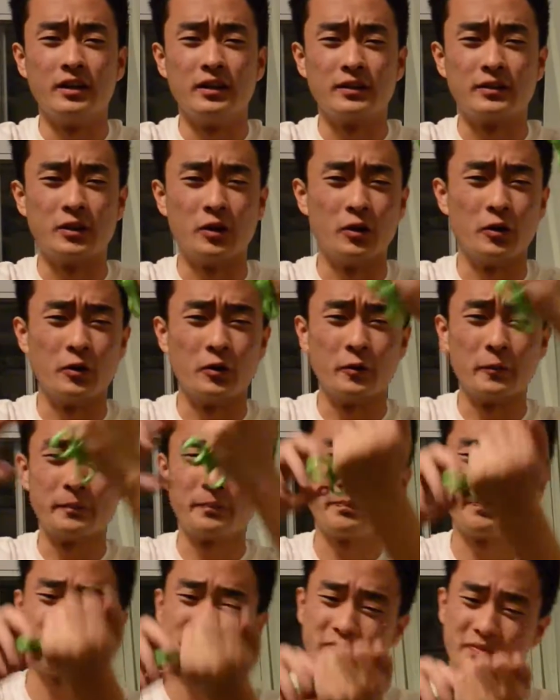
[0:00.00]
So
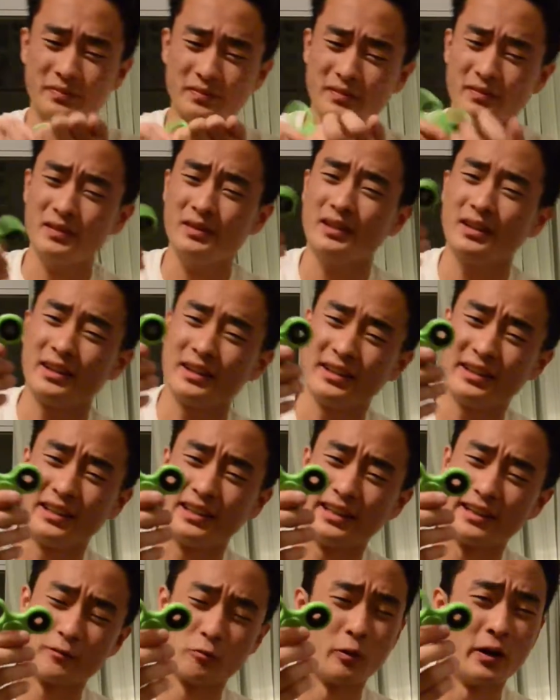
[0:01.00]

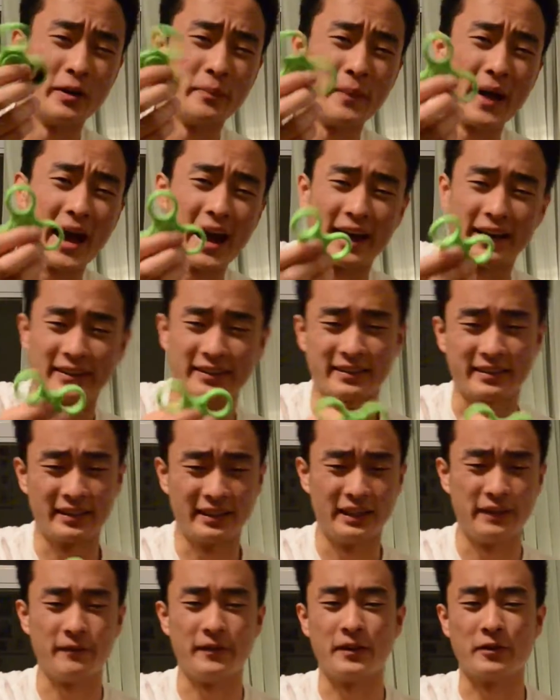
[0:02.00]
this one mass,
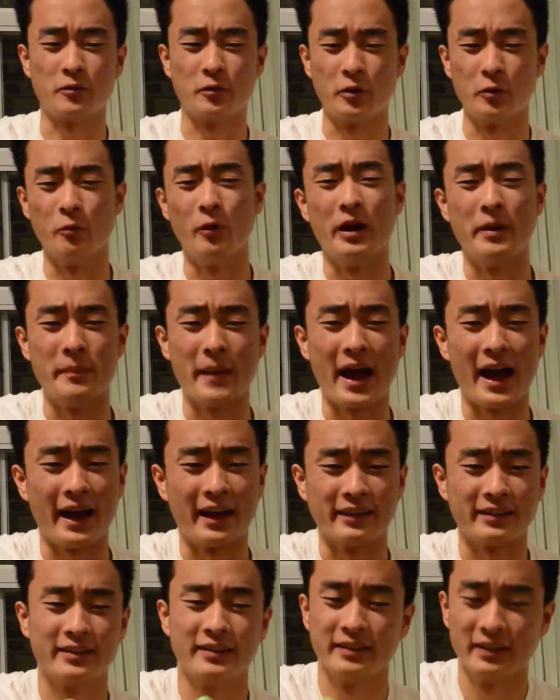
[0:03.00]
if there's only one
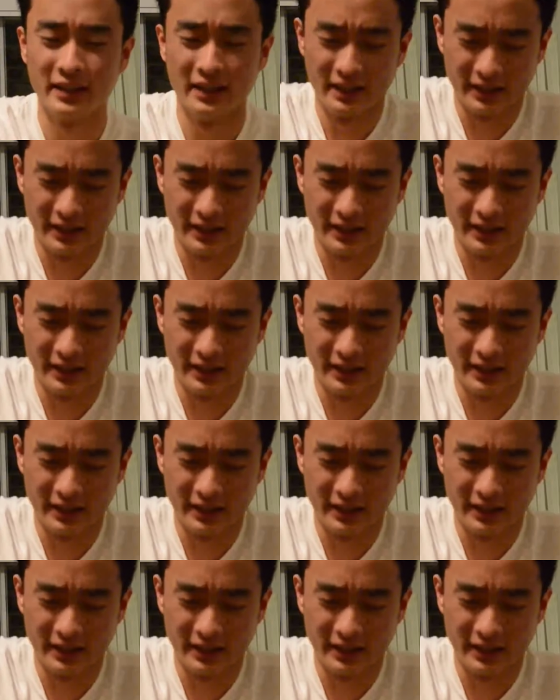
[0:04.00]
mass,